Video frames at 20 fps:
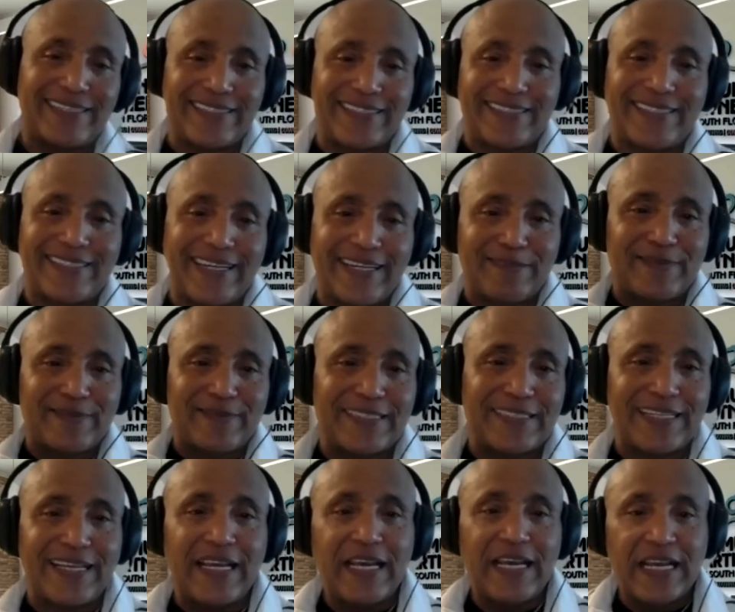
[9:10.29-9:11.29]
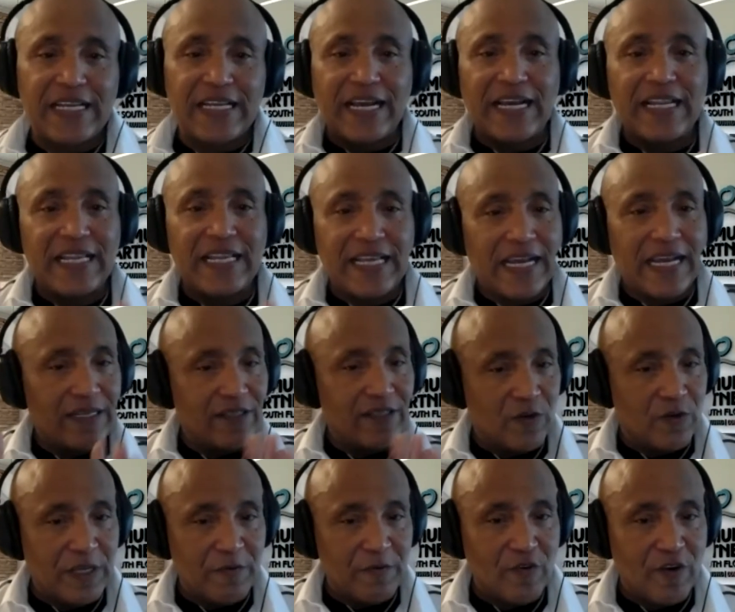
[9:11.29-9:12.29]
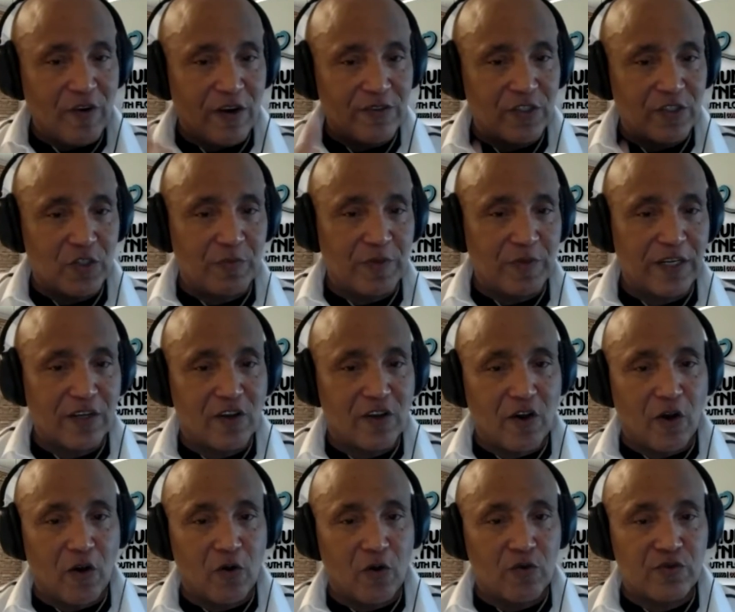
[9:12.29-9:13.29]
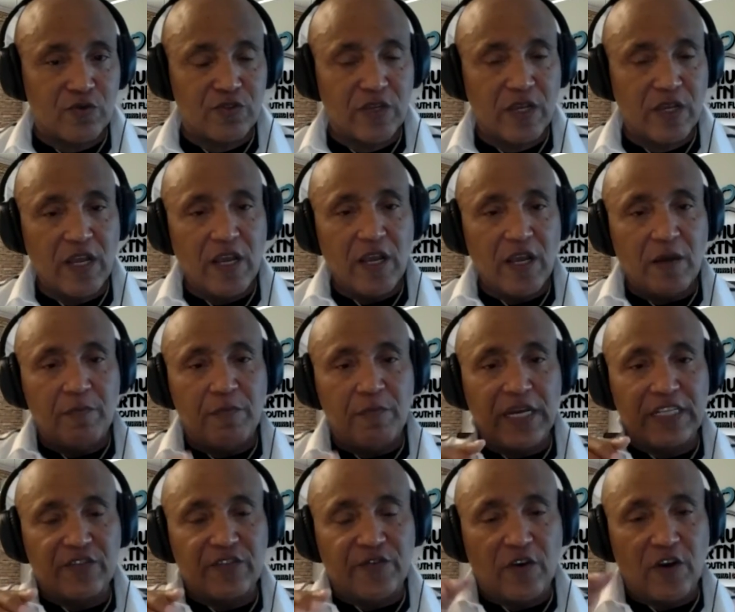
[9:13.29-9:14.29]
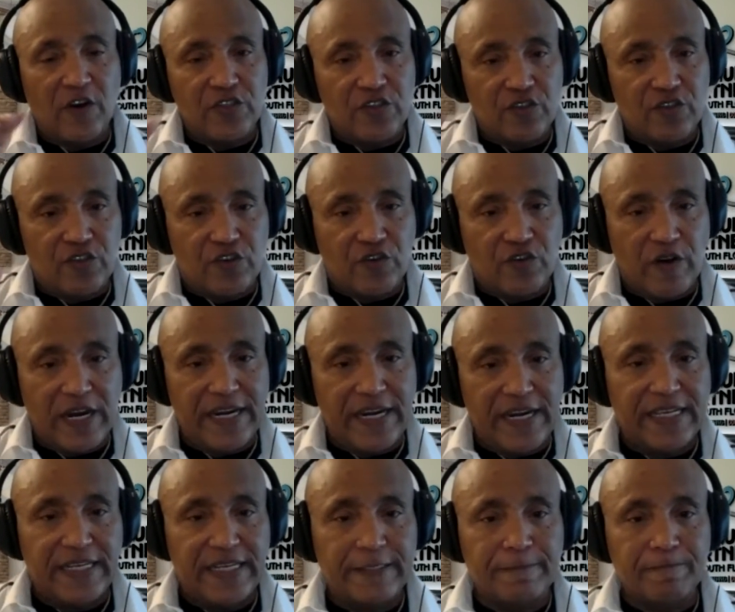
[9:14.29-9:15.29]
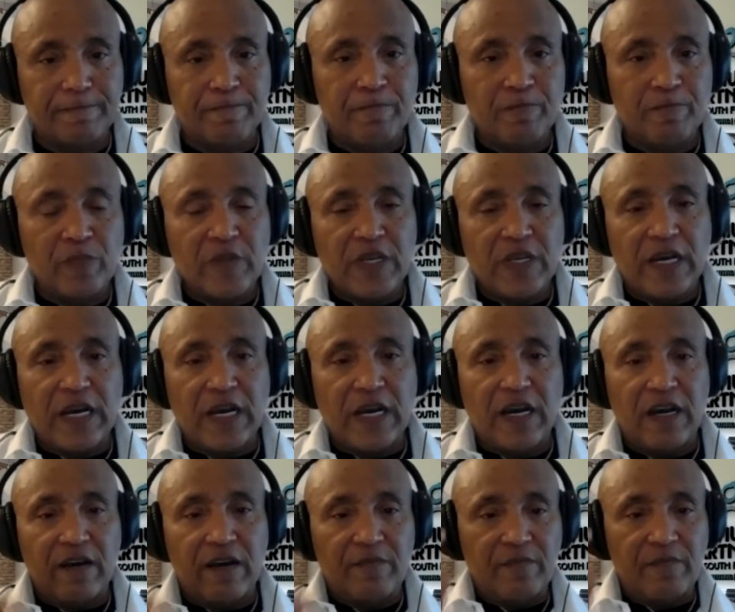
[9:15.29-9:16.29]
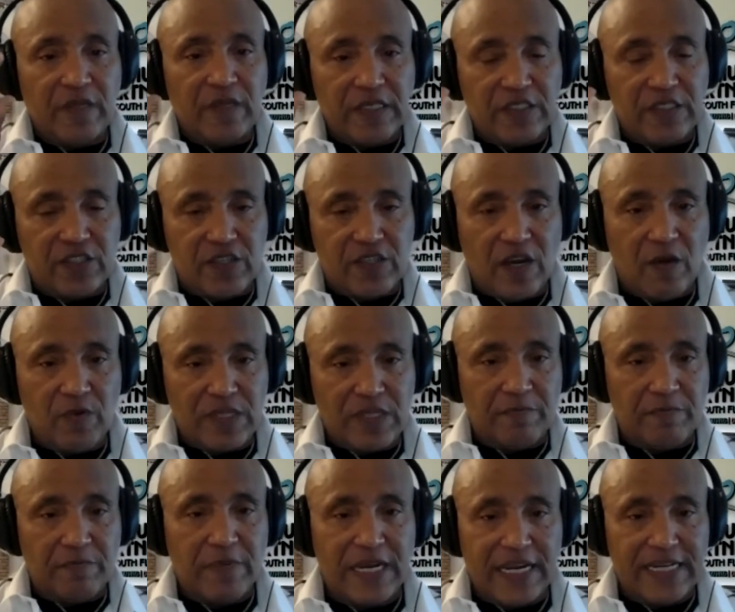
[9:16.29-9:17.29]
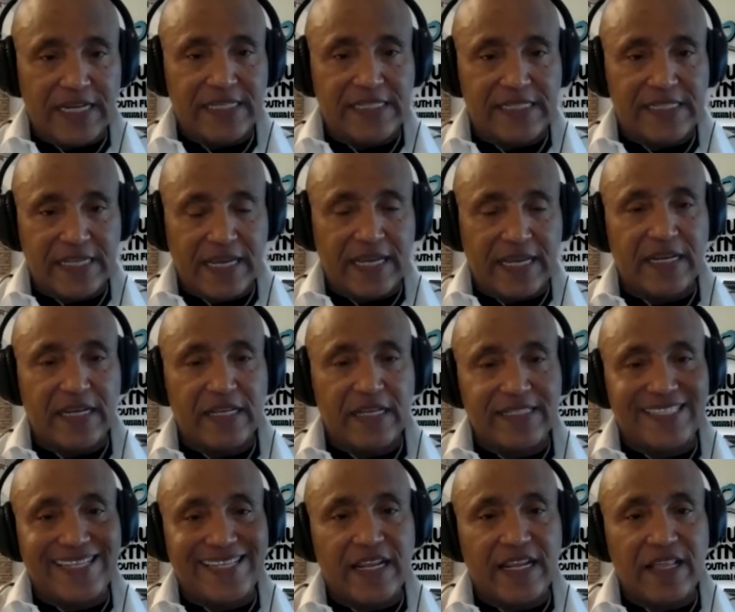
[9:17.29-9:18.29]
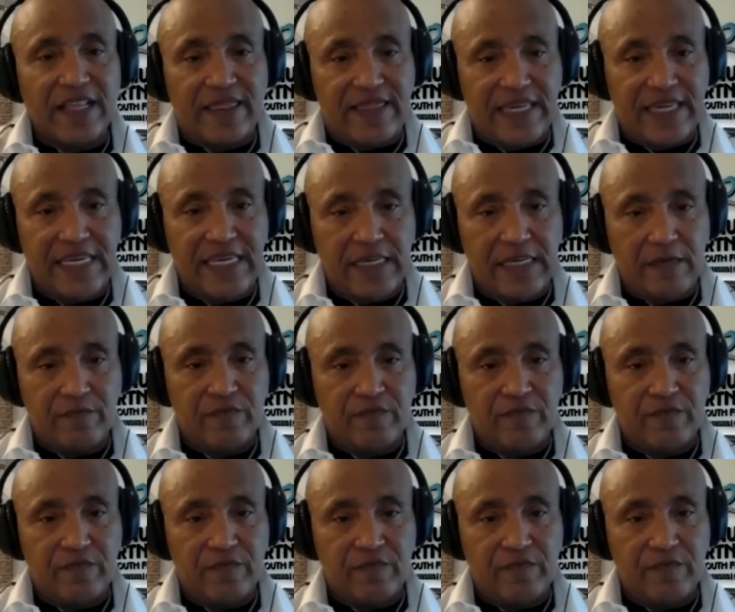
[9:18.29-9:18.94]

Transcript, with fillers: They set up this. That. I, I, don't get me wrong. You should be in the goals, but as mm-hmm. far as your training, um, start with the mindset. Set a theme.